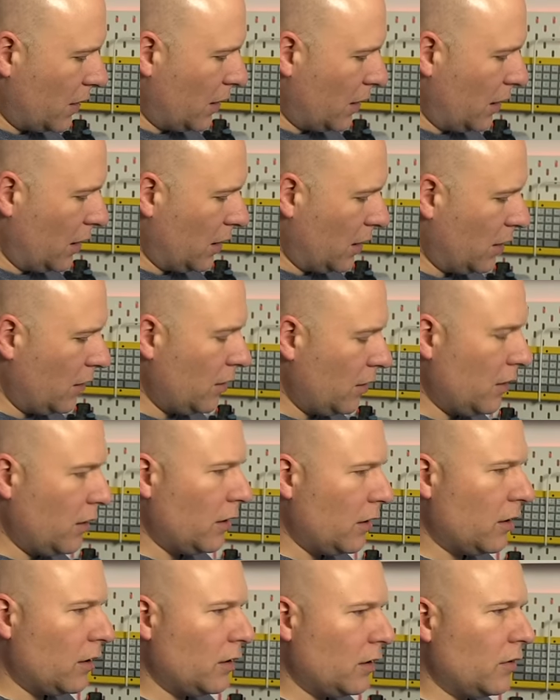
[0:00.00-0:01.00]
here,
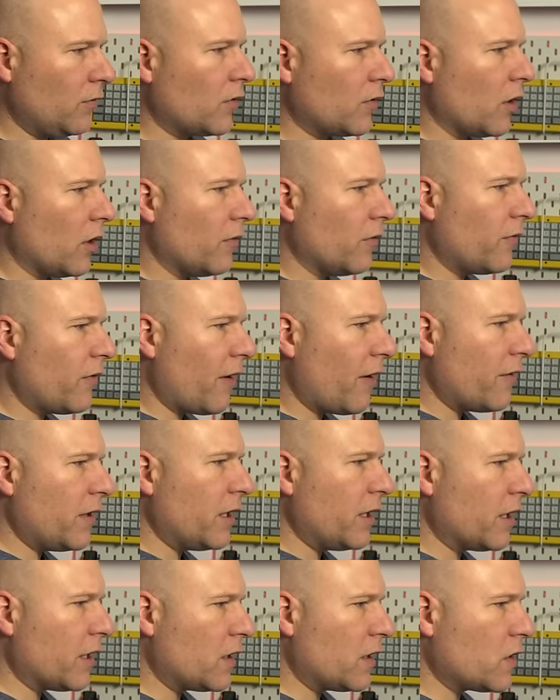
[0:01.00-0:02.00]
you've got a very
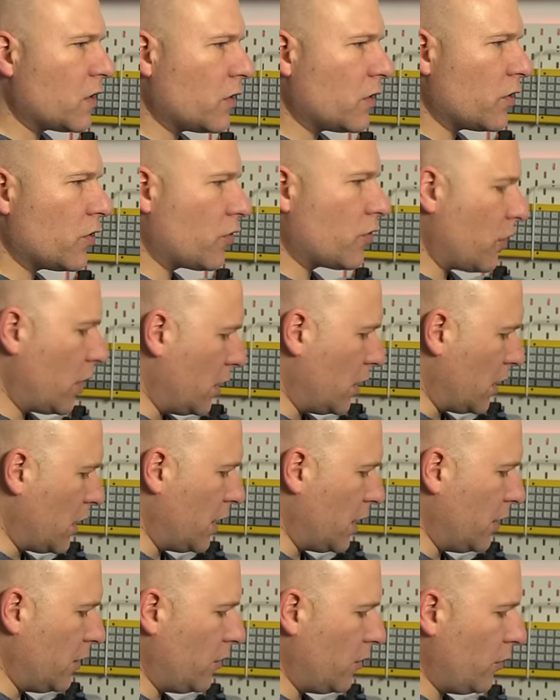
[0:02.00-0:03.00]
nice sort of straight
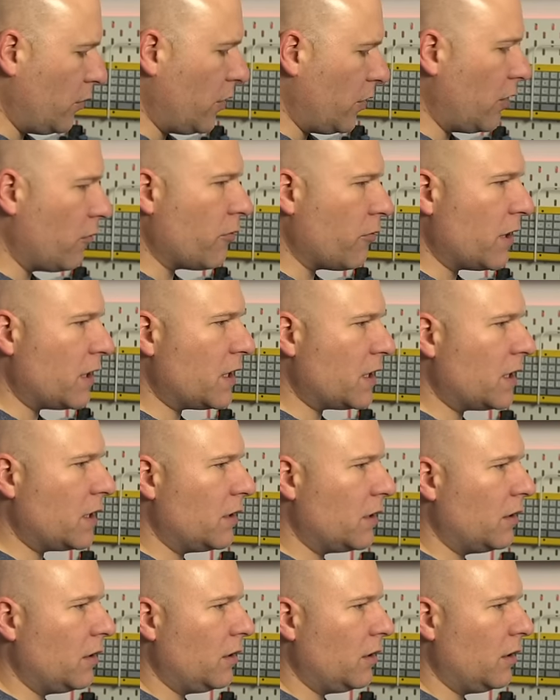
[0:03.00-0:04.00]
line with your wrist
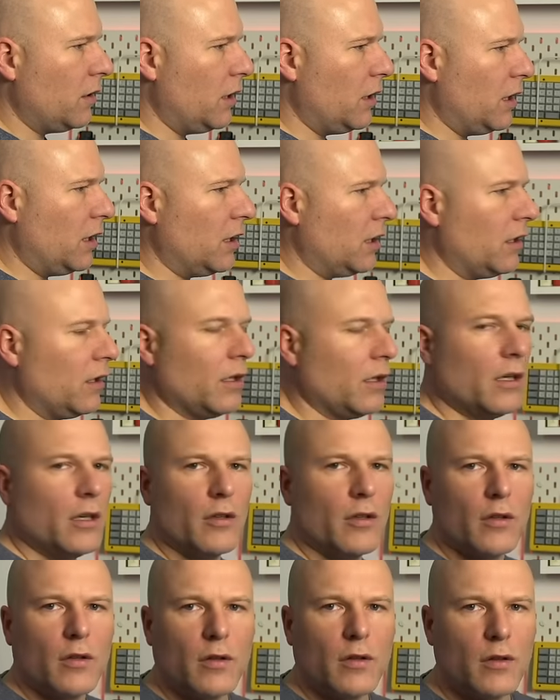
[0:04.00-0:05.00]
here.
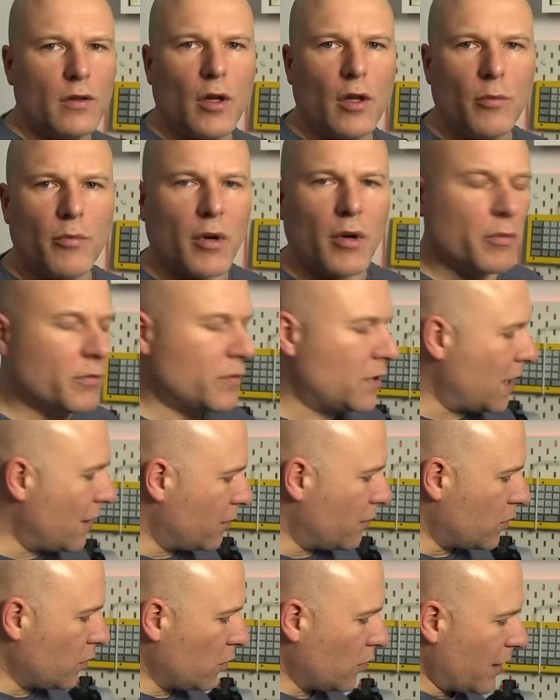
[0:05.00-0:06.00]
No problems there
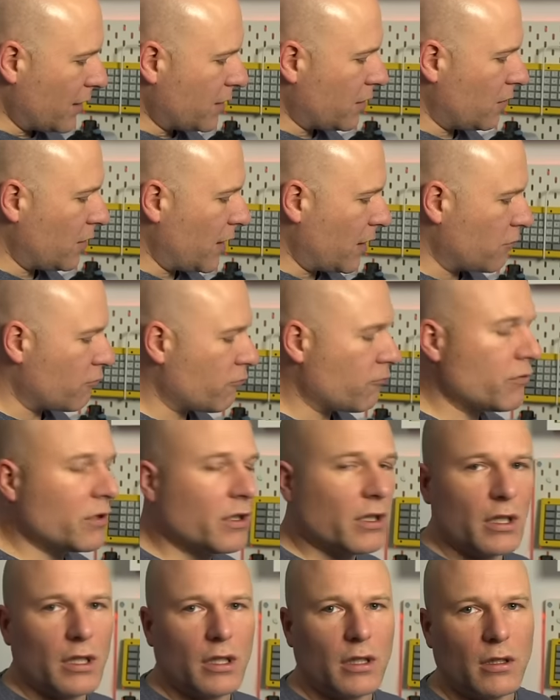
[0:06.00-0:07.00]
at all. That's
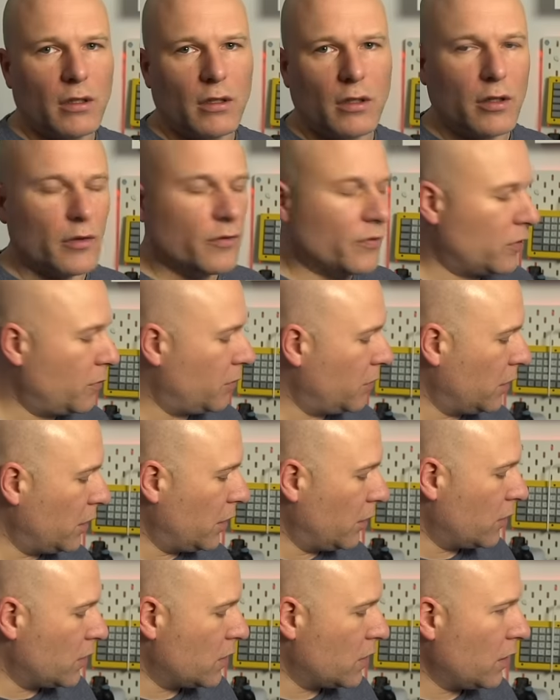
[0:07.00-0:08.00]
really comfortable, you
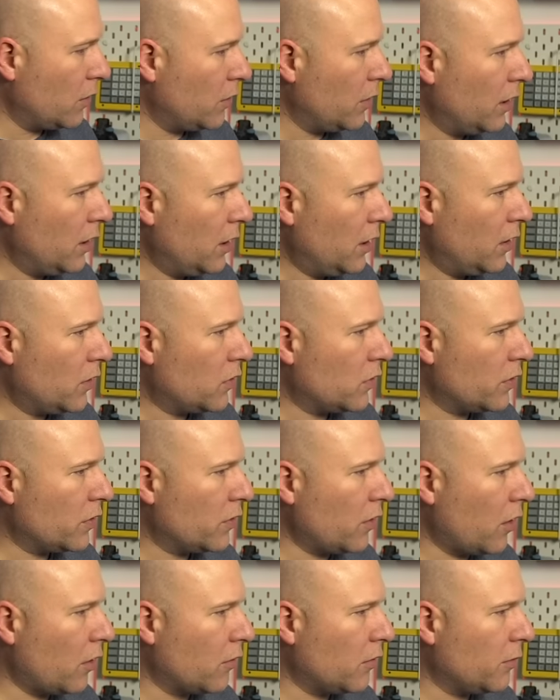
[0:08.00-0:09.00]
know. There's no sort of
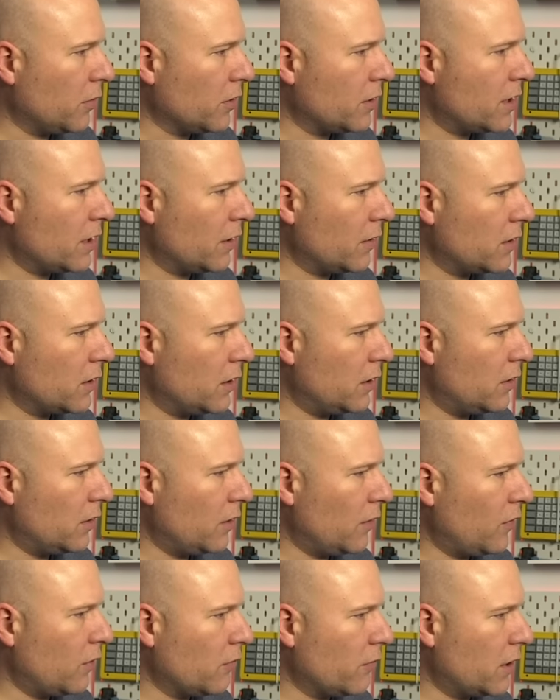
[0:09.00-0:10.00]
horrible tilting
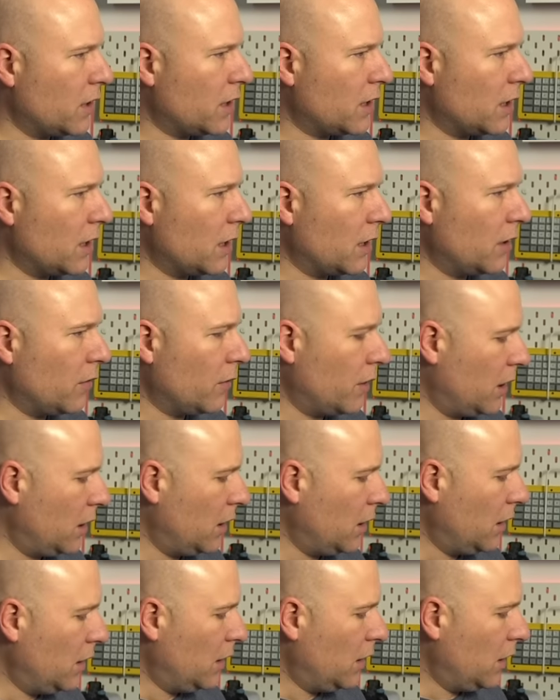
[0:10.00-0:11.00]
of your wrist in any way.
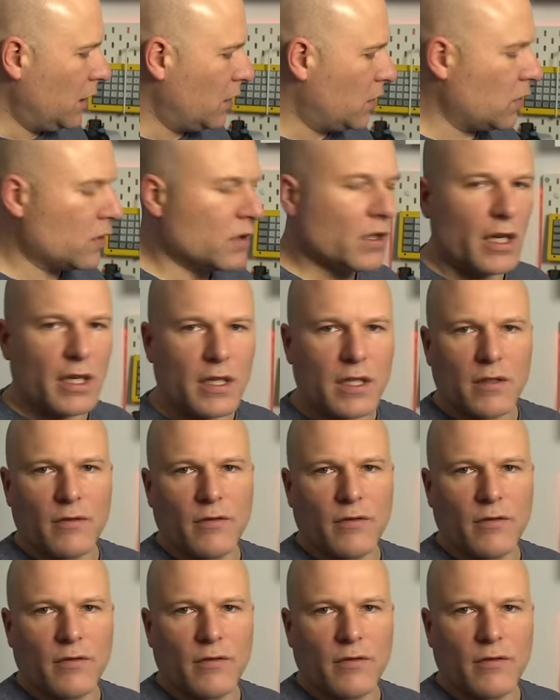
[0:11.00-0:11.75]
It's just nice and